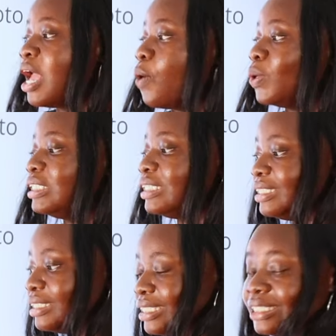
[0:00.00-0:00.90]
And when he
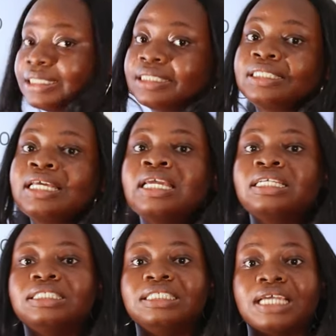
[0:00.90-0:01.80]
did this,
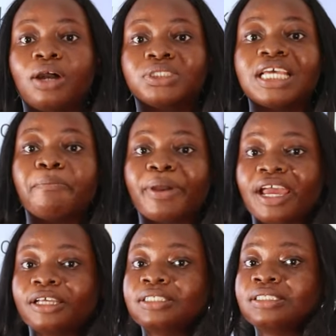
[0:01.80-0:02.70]
the Hausa
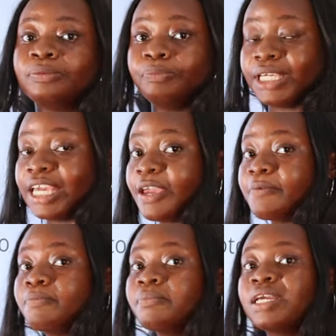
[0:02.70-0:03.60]
empires
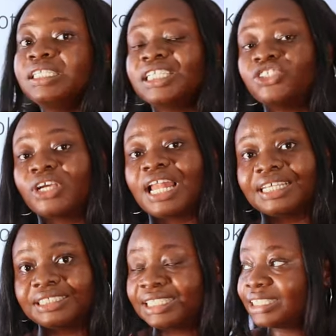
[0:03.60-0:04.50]
became a
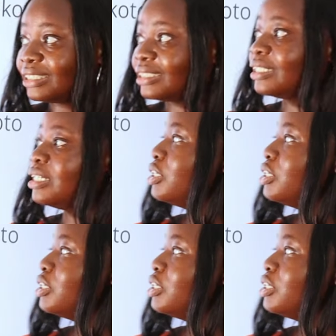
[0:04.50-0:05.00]
centralized state